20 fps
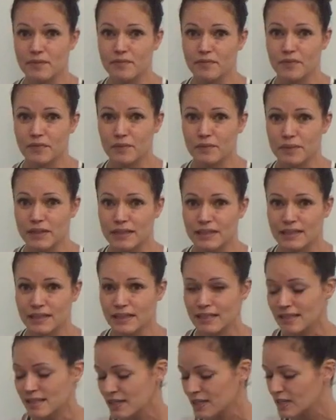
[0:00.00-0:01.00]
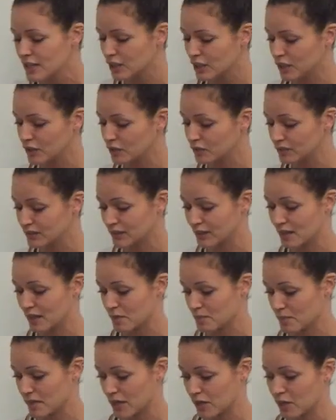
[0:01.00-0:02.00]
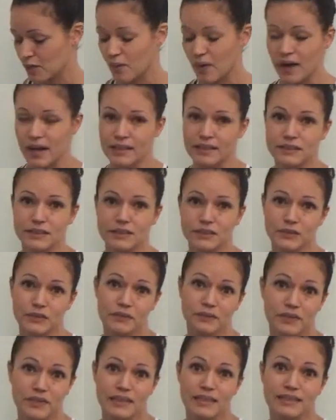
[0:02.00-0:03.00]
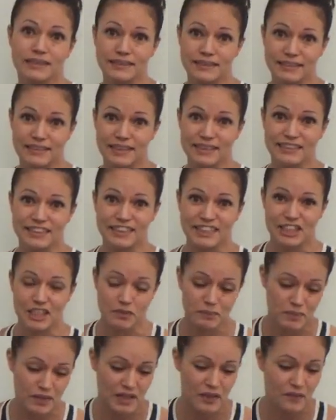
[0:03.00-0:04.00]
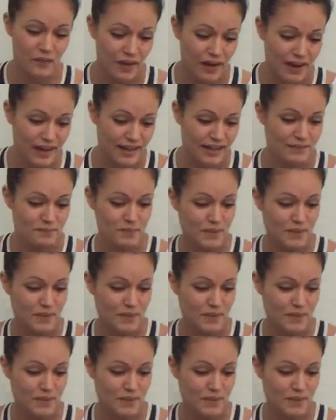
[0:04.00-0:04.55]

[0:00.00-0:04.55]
it for my knee, use it on my quad to release the tension in my quad.